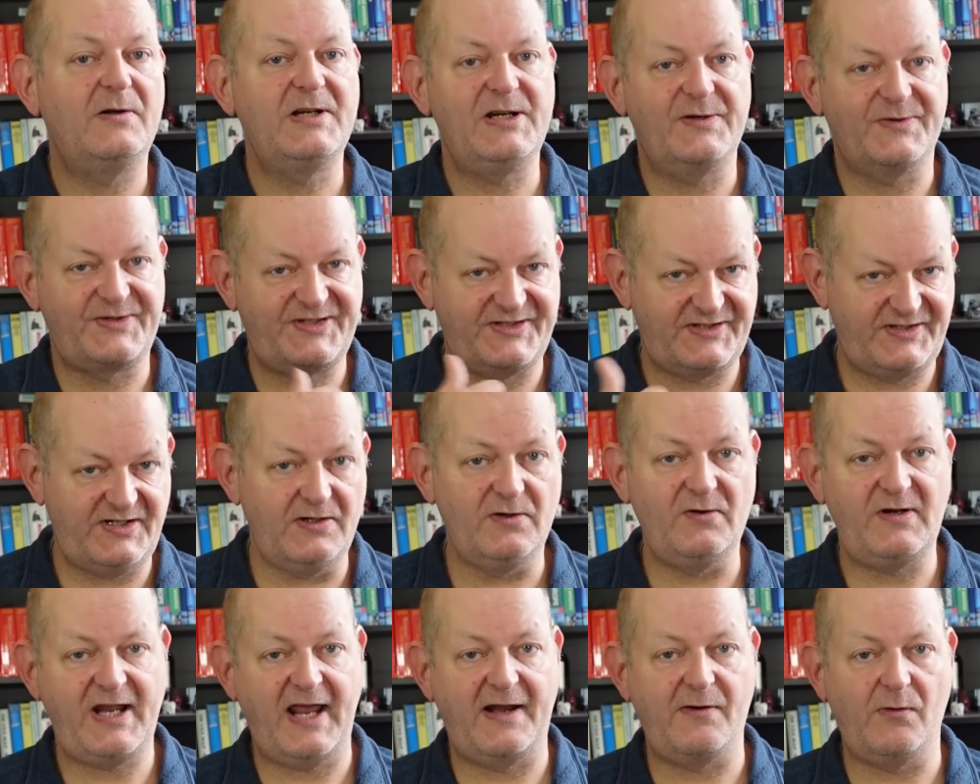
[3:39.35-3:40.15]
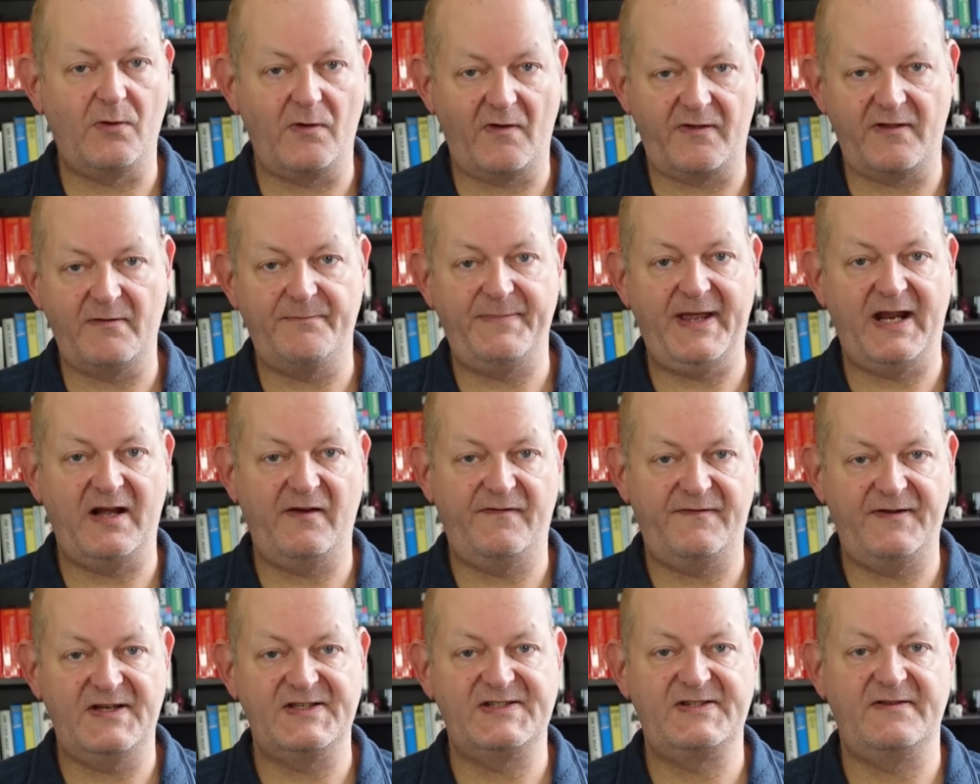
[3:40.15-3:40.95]
You'll still get all of the
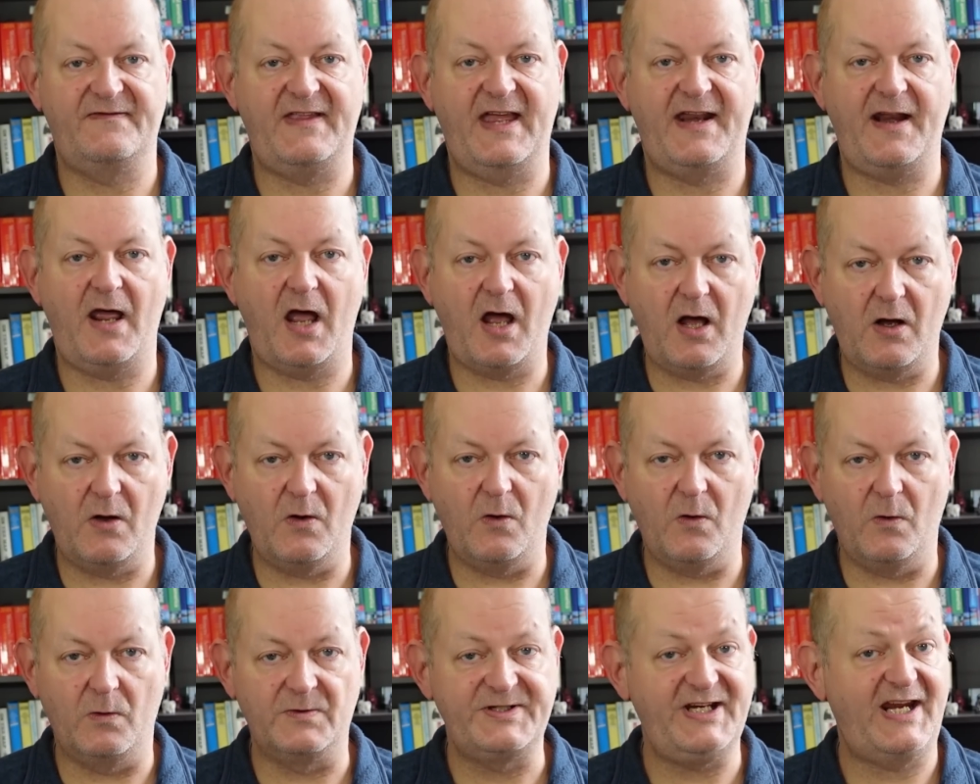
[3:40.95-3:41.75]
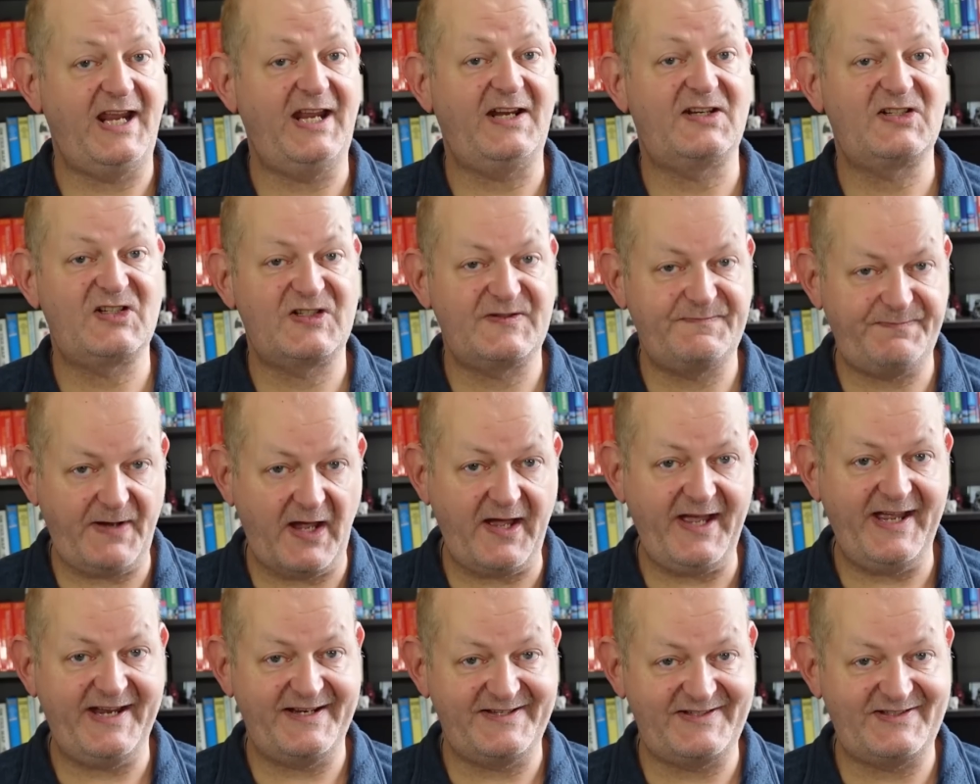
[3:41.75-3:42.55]
benefits of that old
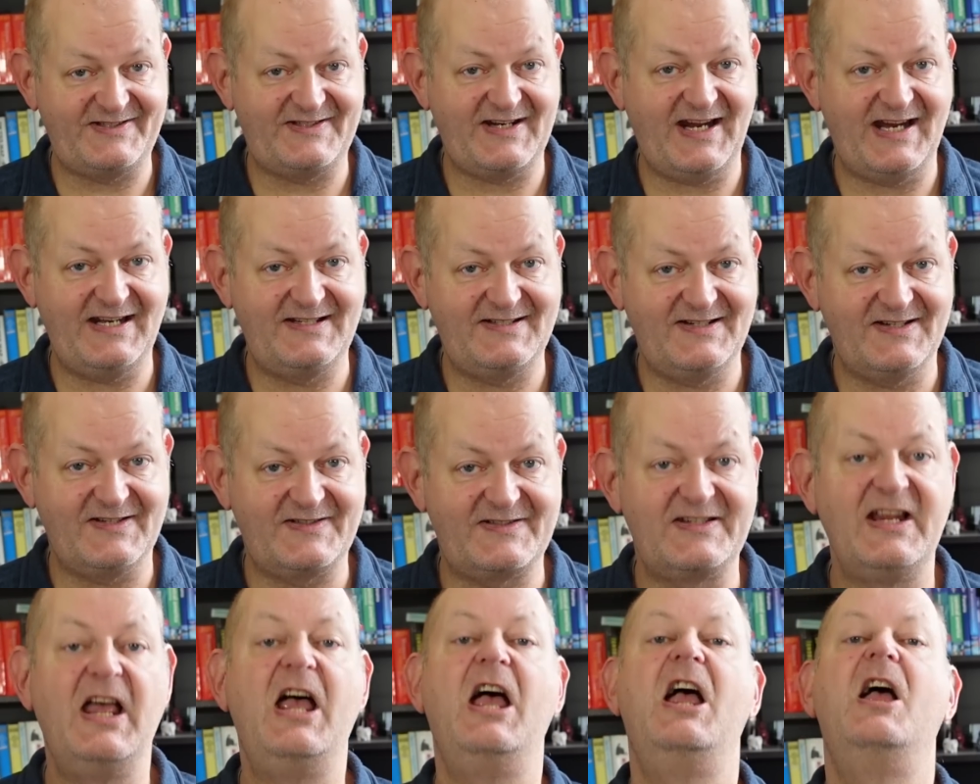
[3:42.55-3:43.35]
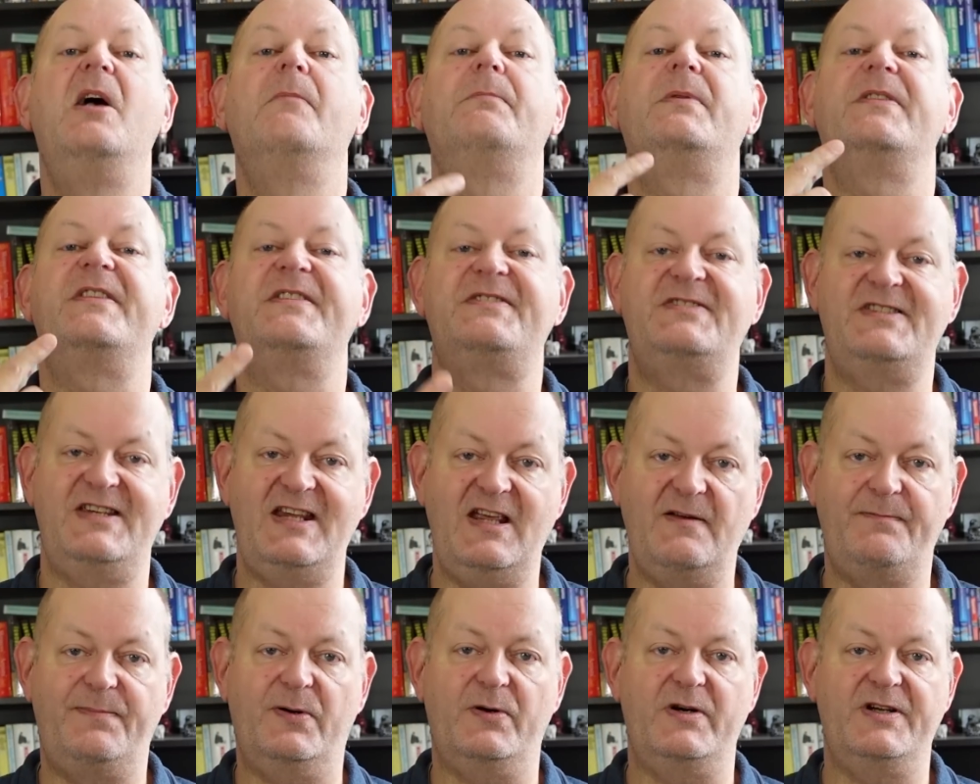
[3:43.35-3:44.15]
expired status, but the
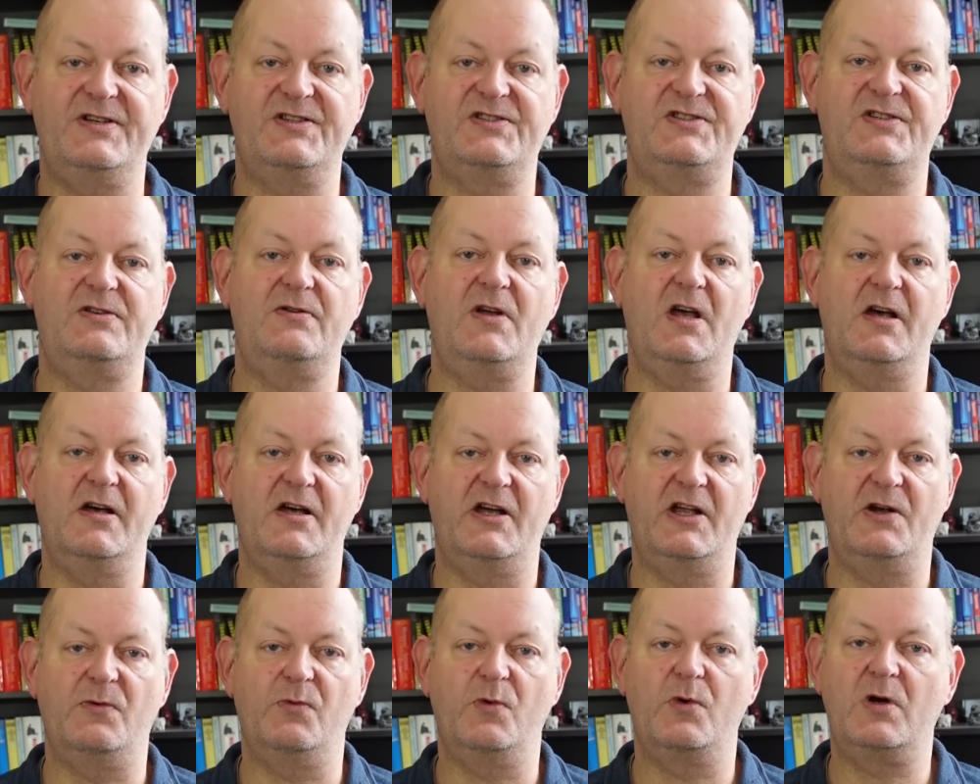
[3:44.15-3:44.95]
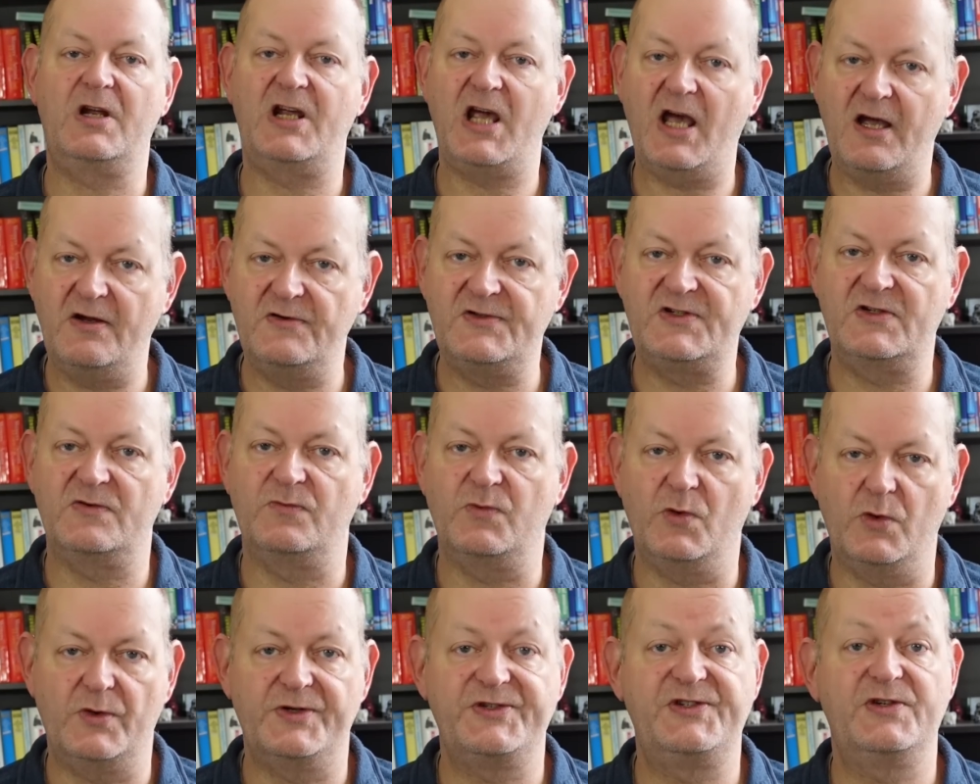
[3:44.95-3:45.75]
tier points you earn will go
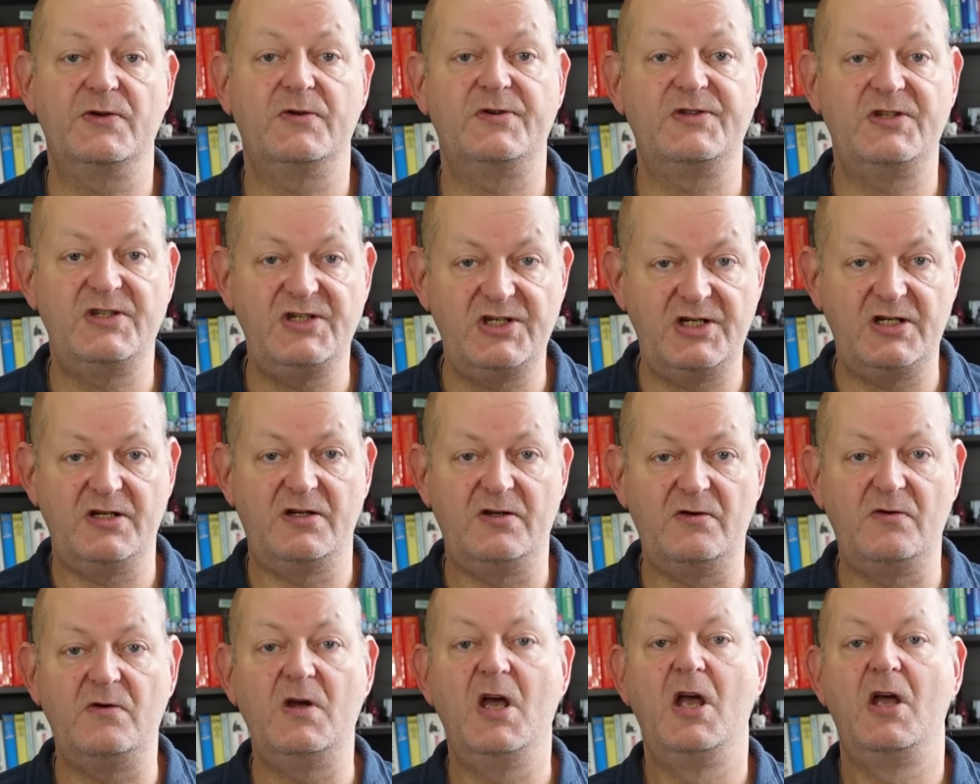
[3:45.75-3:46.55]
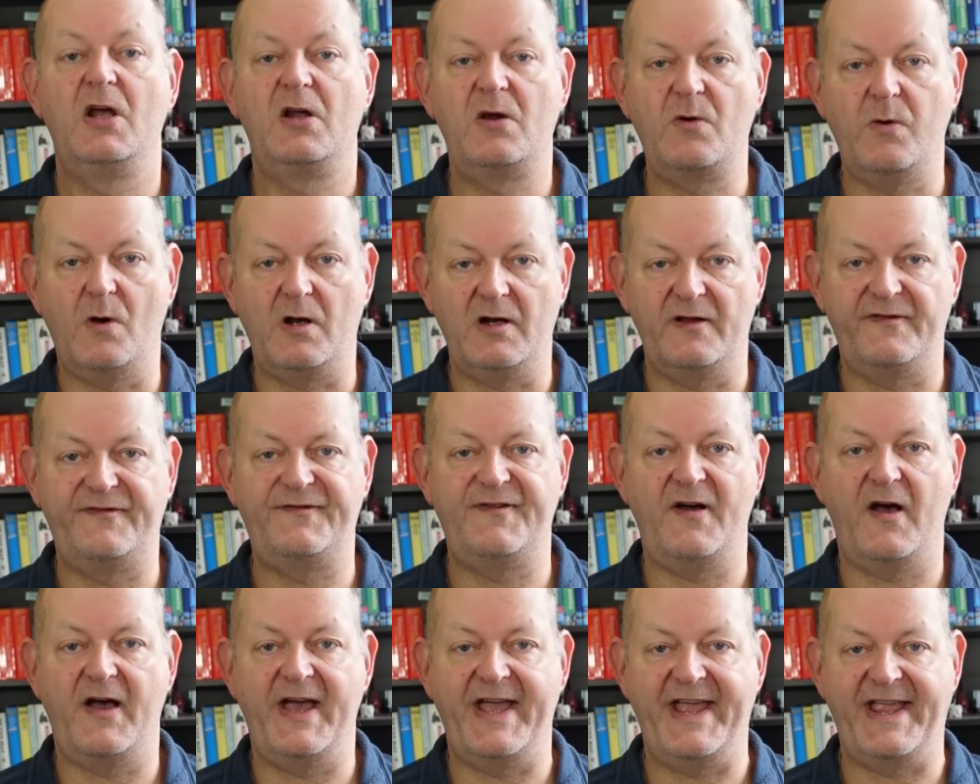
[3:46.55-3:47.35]
towards your new
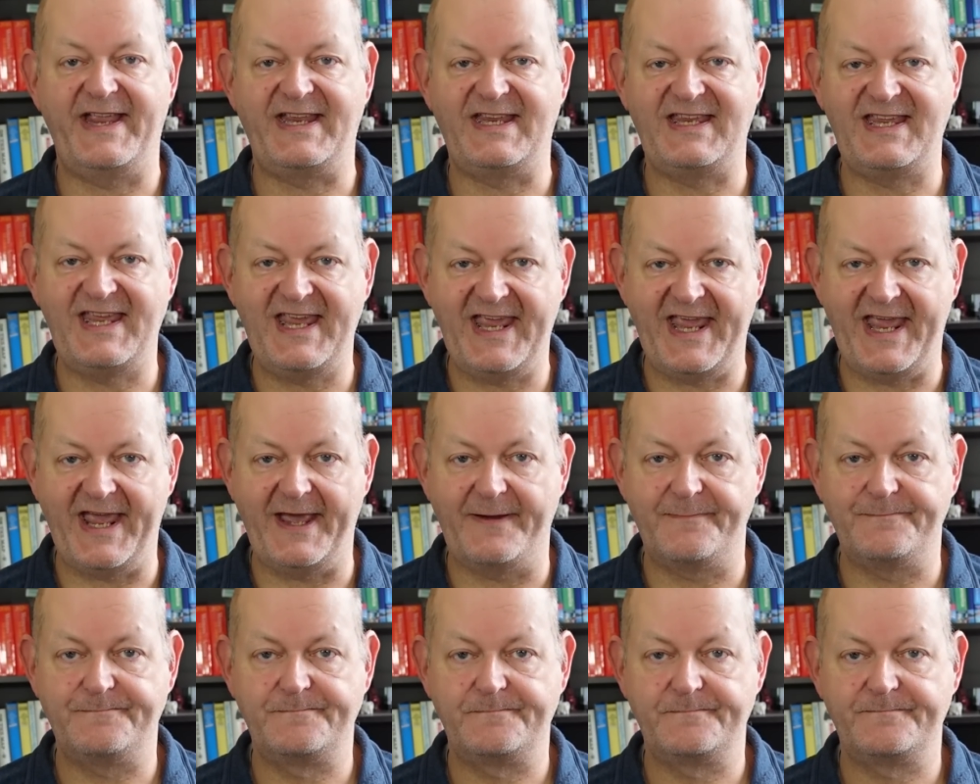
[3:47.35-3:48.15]
qualifying year.